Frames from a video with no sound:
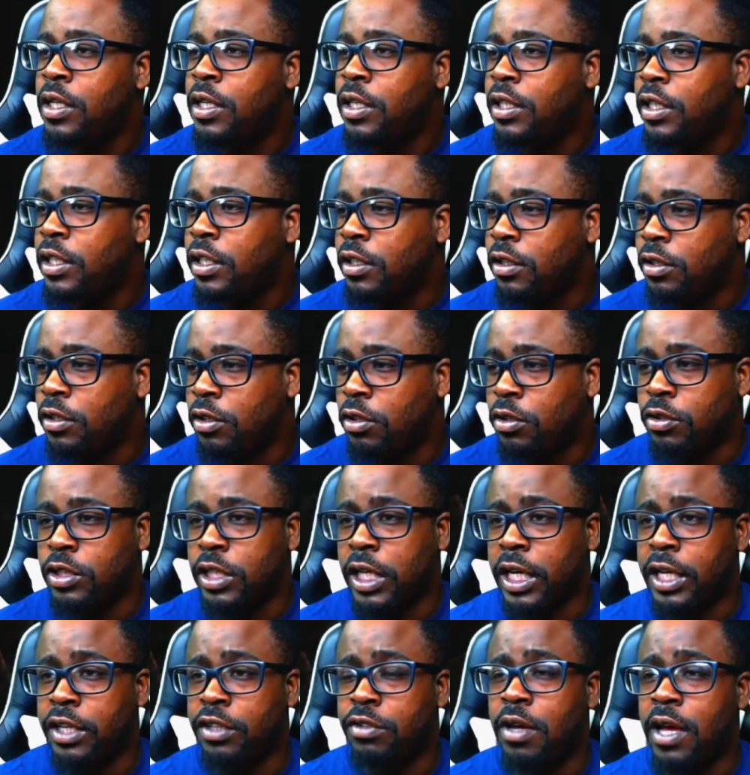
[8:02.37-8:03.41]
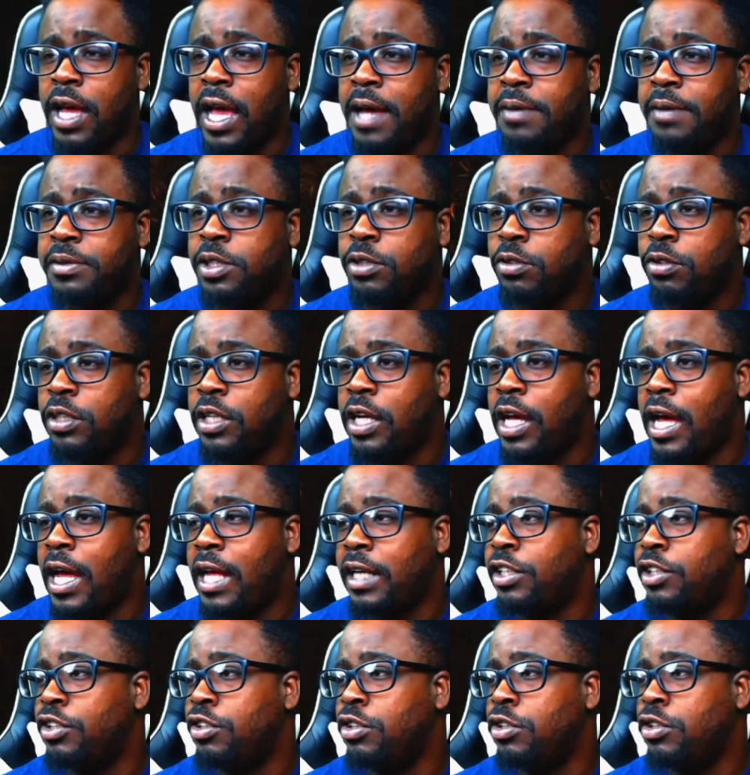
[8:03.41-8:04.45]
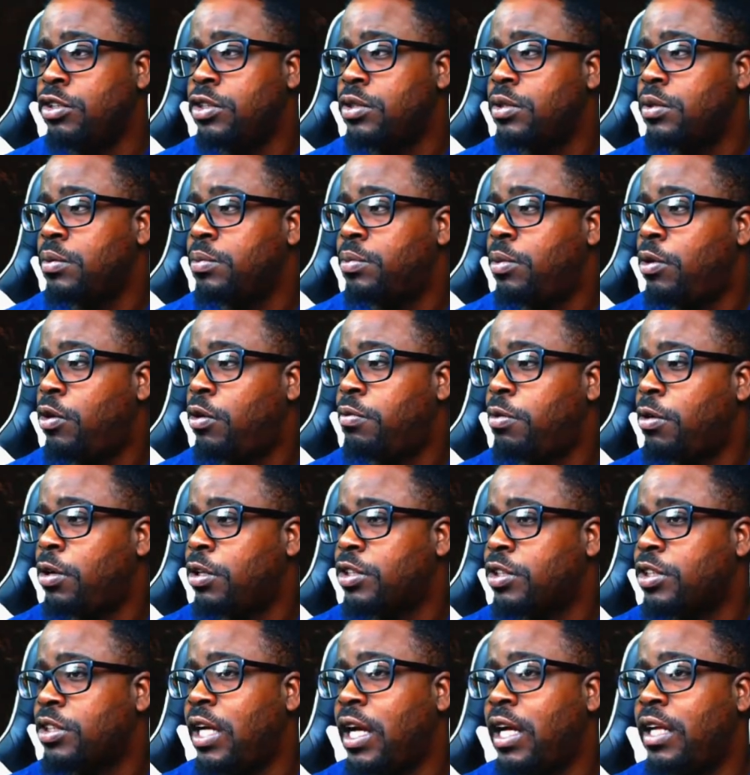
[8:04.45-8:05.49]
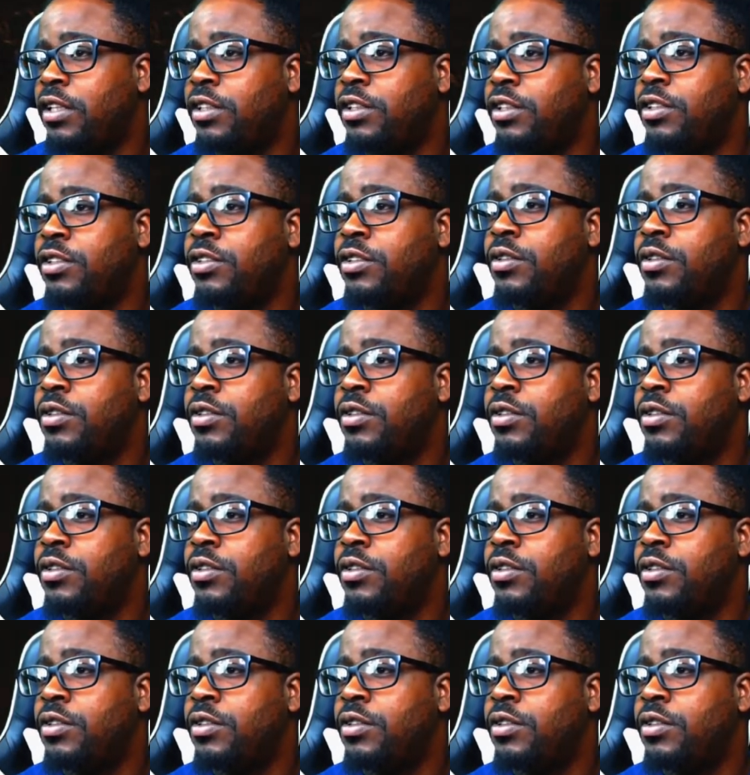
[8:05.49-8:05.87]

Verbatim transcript: And cool. Yeah, you absolutely gotta use both personalities